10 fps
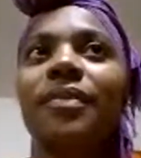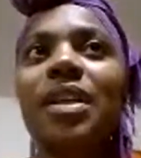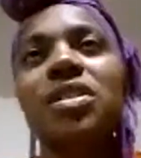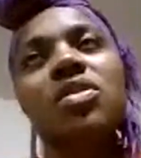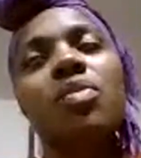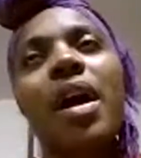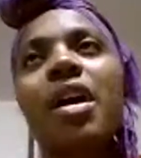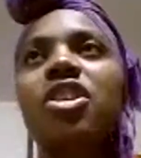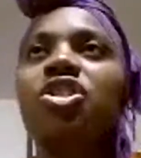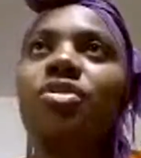this is
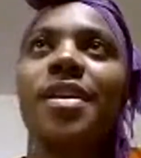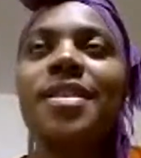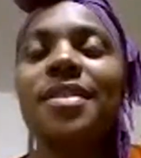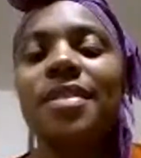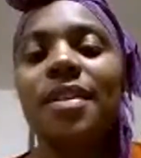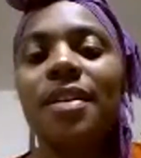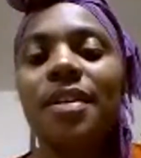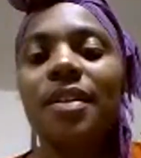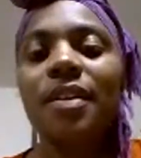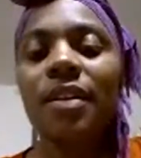why I stress
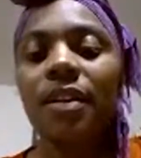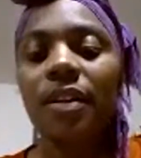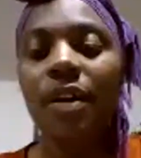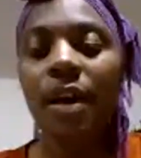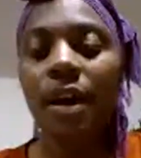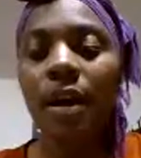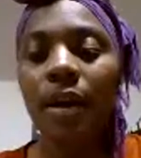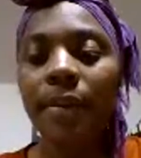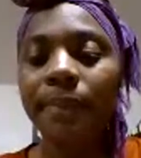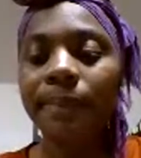the
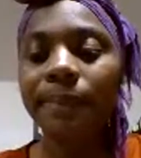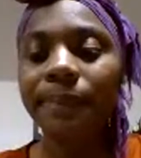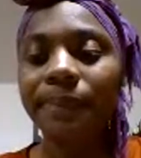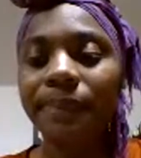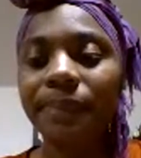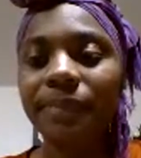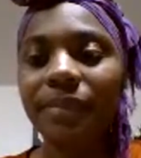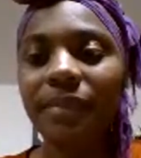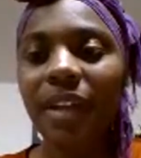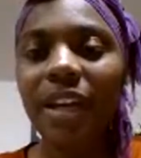
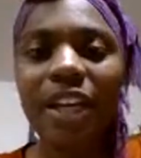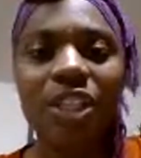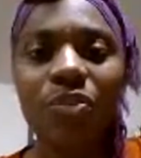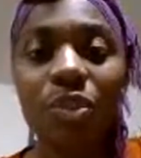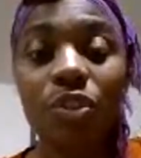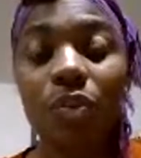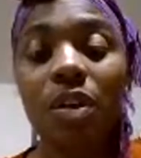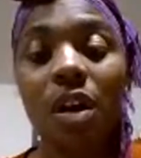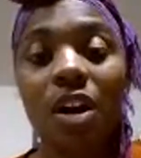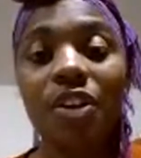I guess what you would
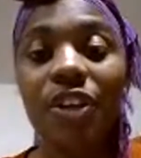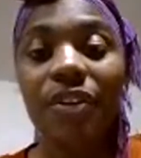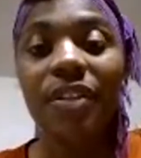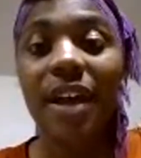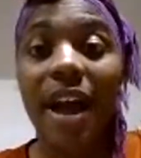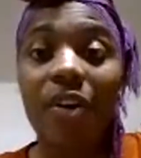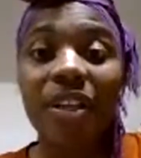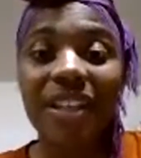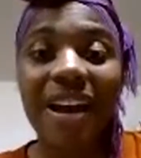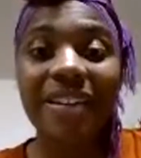call the
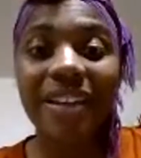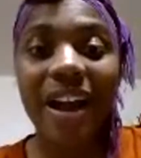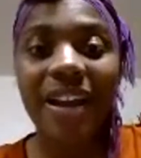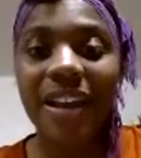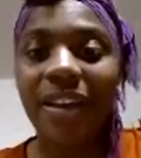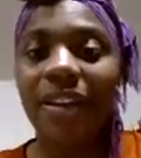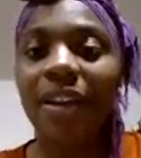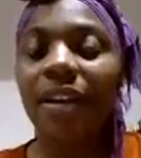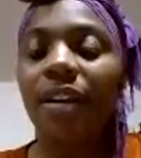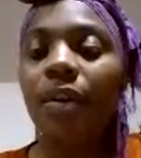alkaline diet
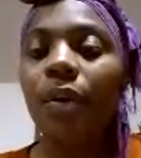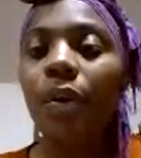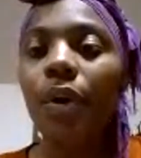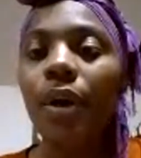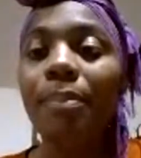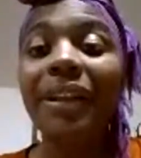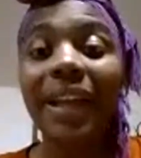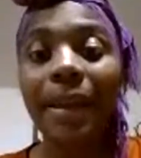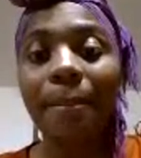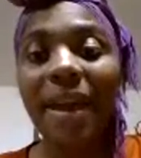or
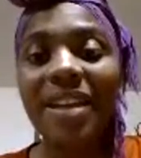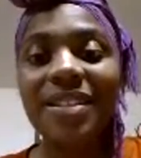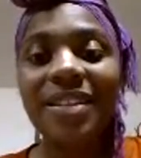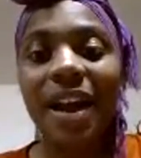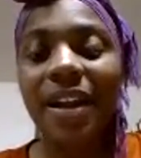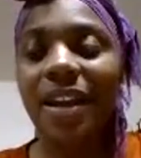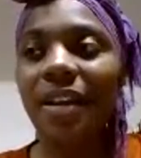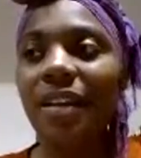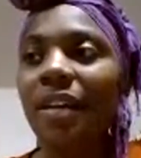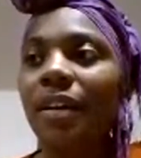plant-based
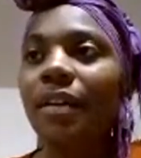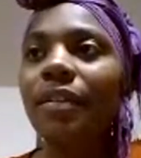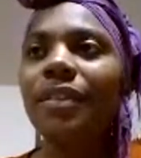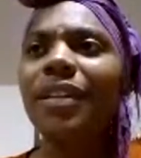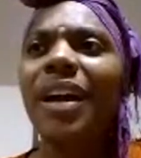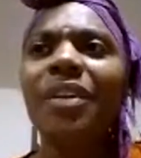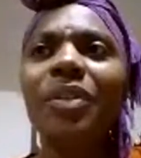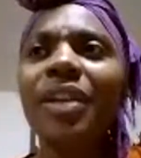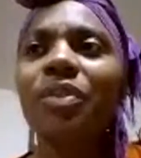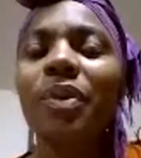diet. And I don't
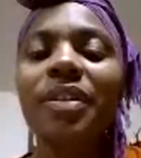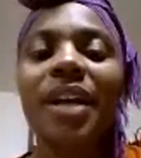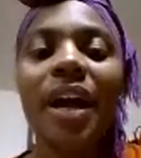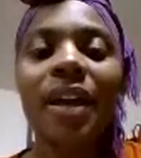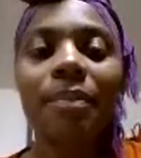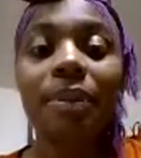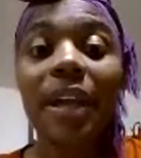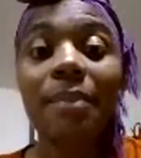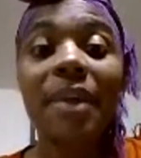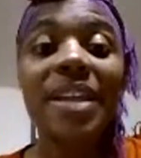like the word diet.
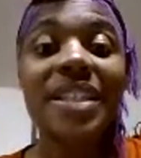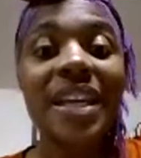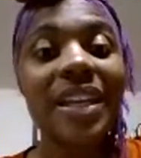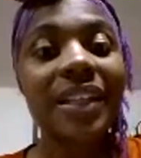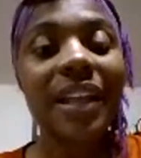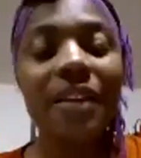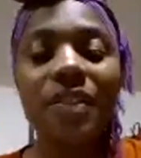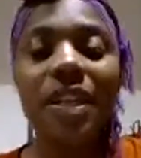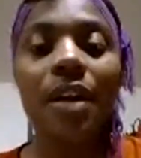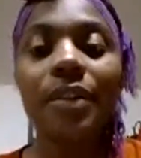Plant-based eating
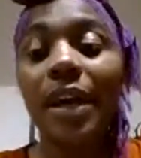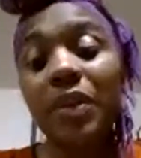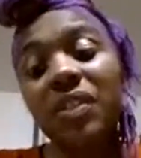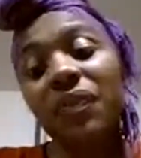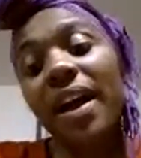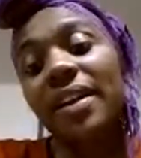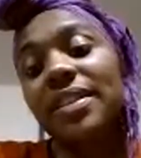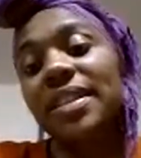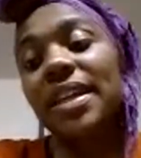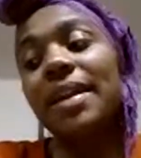lifestyle. Now, it's fine
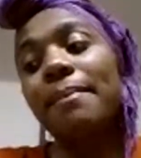to eat